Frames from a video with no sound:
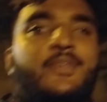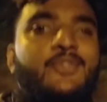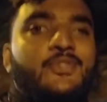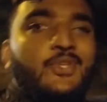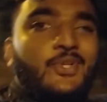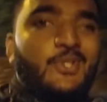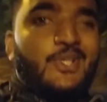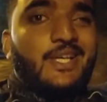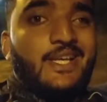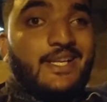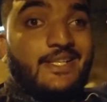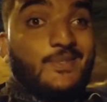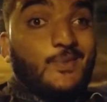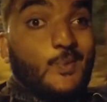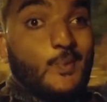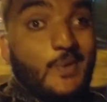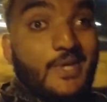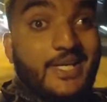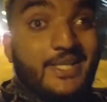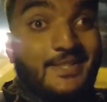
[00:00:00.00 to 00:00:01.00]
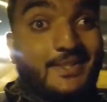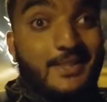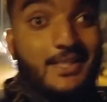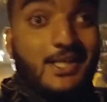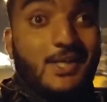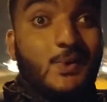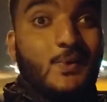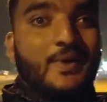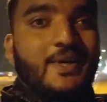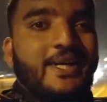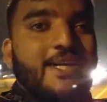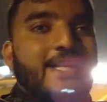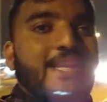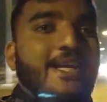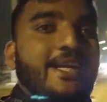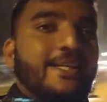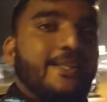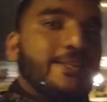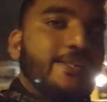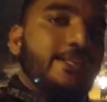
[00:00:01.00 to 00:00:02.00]
So guys, right now
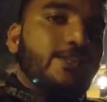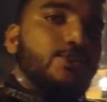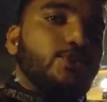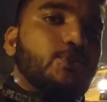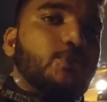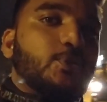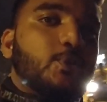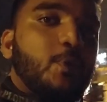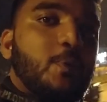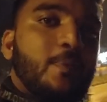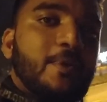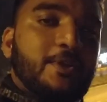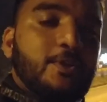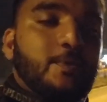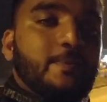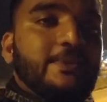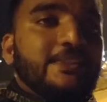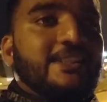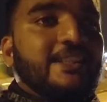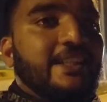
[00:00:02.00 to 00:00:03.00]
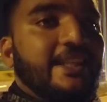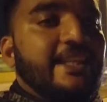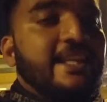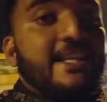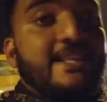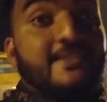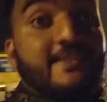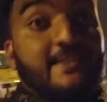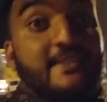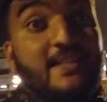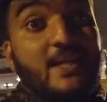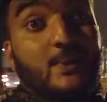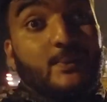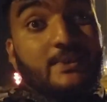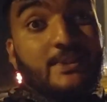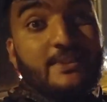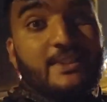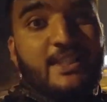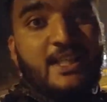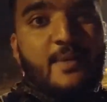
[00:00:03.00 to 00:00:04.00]
I reached to Padubidri. Yes, now
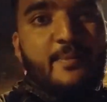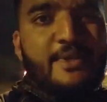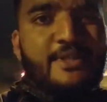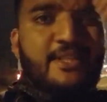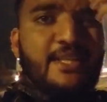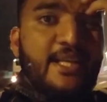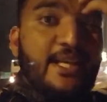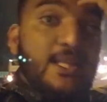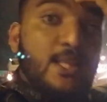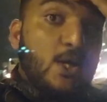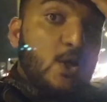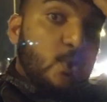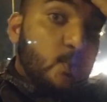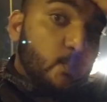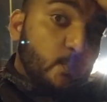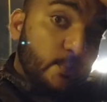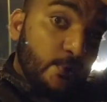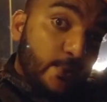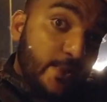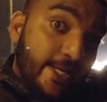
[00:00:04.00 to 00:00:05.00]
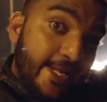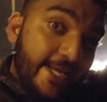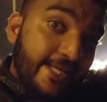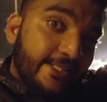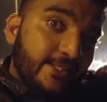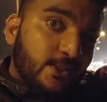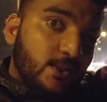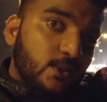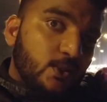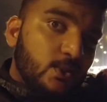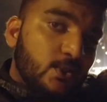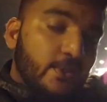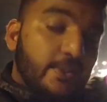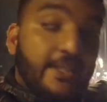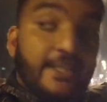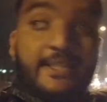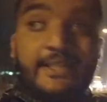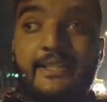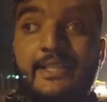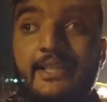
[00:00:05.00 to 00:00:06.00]
the time is around 8 o'clock
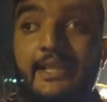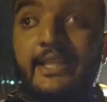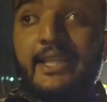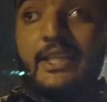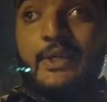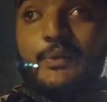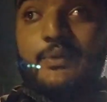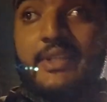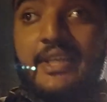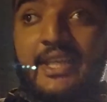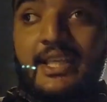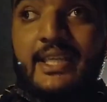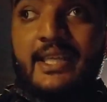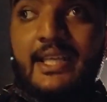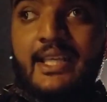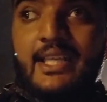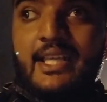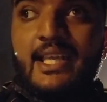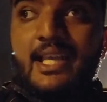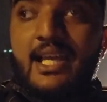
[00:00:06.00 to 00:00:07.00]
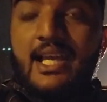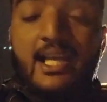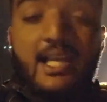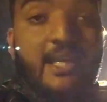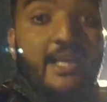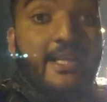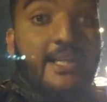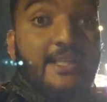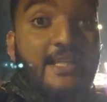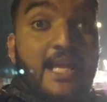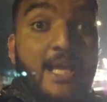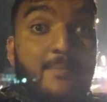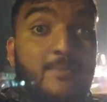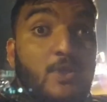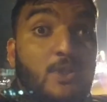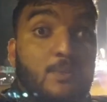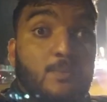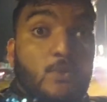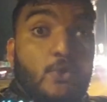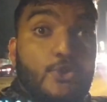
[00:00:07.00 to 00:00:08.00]
in the evening and I'm
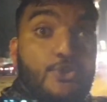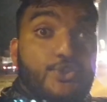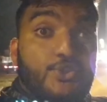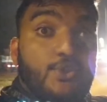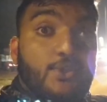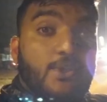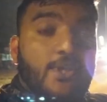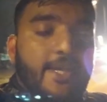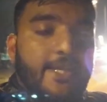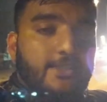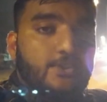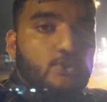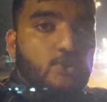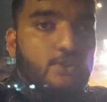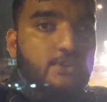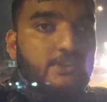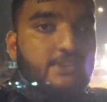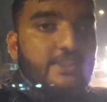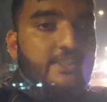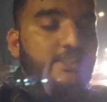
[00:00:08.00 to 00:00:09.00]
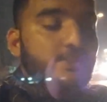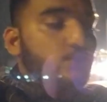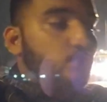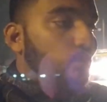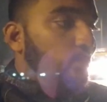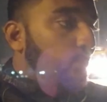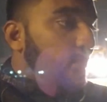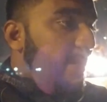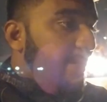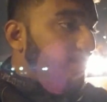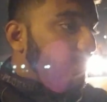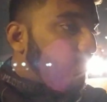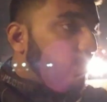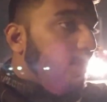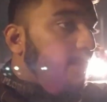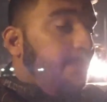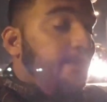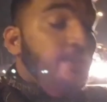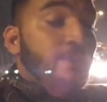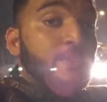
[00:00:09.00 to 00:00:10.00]
almost uh, exhausted. So I
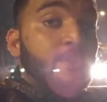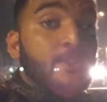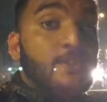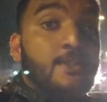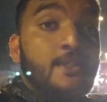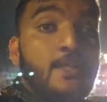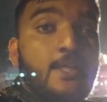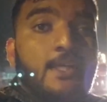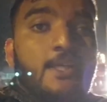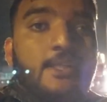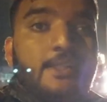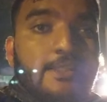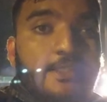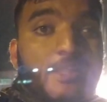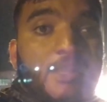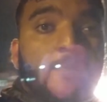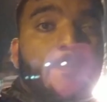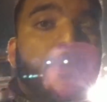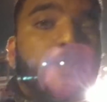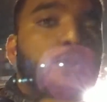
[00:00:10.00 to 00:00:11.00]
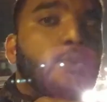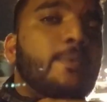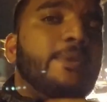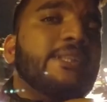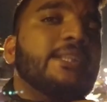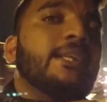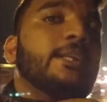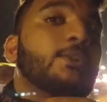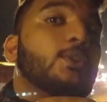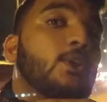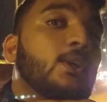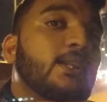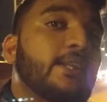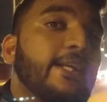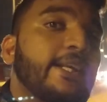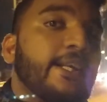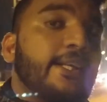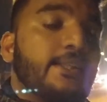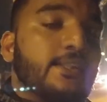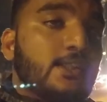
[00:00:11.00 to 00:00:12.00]
stopped here near Padubidri toll
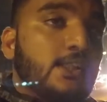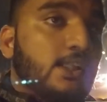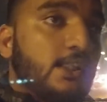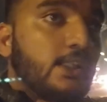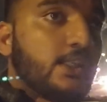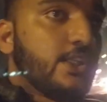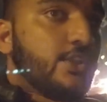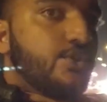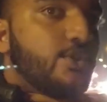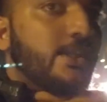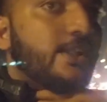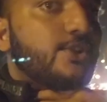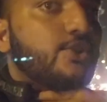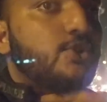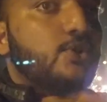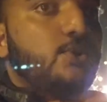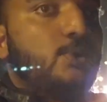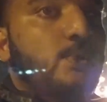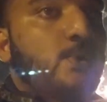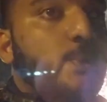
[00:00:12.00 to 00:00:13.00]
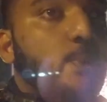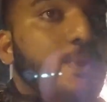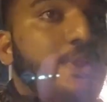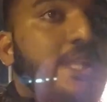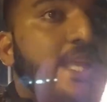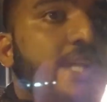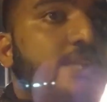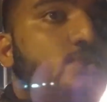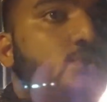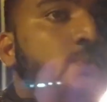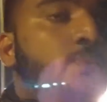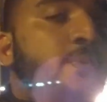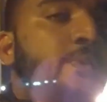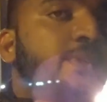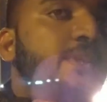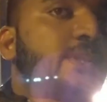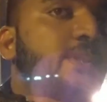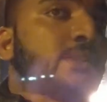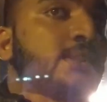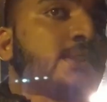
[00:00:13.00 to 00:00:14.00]
gate uh, just to relax over
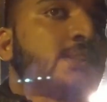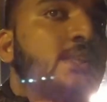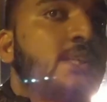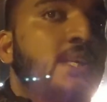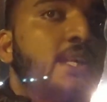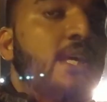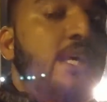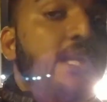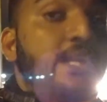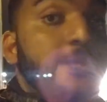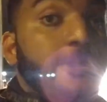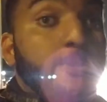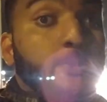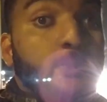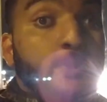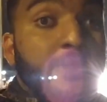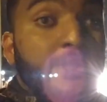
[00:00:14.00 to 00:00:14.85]
there and to